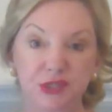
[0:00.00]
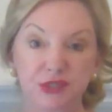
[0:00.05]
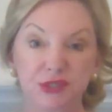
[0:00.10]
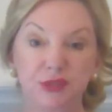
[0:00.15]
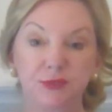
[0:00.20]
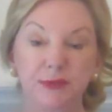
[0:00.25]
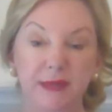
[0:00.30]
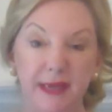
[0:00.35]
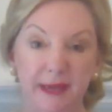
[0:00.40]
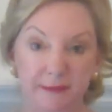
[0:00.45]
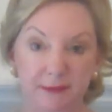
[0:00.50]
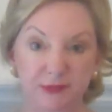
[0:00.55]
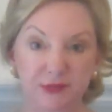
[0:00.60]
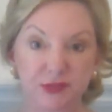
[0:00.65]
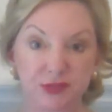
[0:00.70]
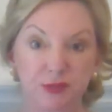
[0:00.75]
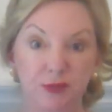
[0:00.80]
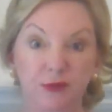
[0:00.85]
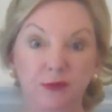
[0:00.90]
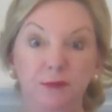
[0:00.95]
to be able
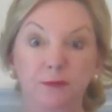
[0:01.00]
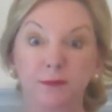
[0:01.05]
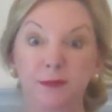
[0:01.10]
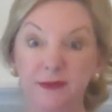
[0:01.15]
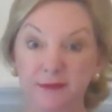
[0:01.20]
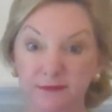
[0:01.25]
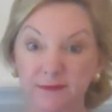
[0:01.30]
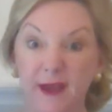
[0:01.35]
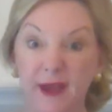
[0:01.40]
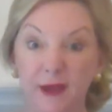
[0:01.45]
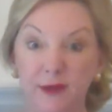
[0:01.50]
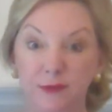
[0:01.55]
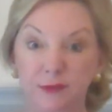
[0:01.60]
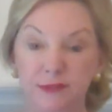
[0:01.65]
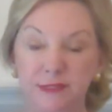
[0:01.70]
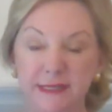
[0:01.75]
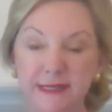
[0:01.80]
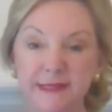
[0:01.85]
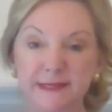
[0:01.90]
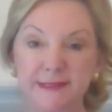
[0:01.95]
to be
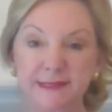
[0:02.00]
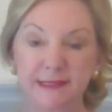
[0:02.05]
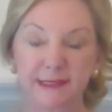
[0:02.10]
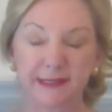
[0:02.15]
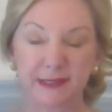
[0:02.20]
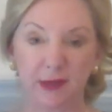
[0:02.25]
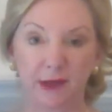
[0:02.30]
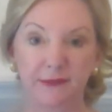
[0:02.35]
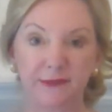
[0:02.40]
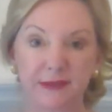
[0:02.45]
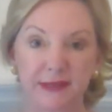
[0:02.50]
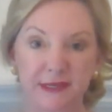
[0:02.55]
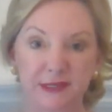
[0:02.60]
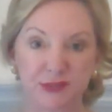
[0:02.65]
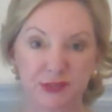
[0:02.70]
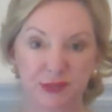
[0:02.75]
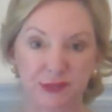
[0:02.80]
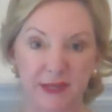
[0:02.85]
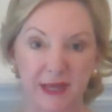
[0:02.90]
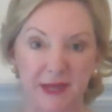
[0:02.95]
found easily on the
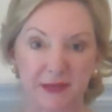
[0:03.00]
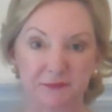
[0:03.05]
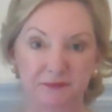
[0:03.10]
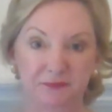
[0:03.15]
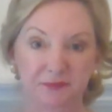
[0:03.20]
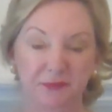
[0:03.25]
internet.